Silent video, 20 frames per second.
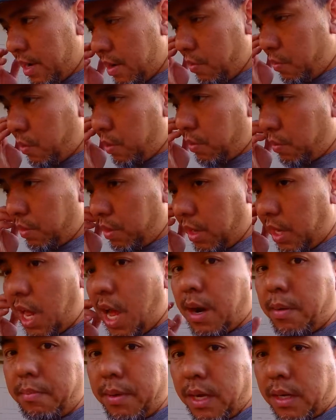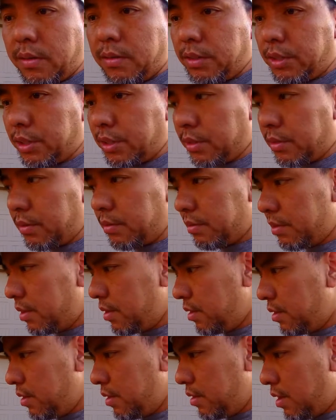I work with a lot of metal, so
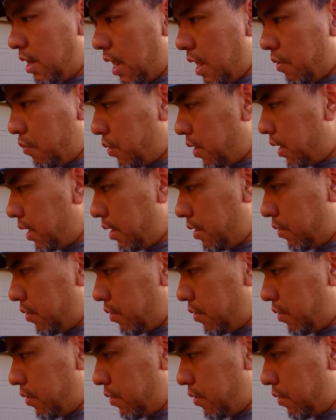I went ahead and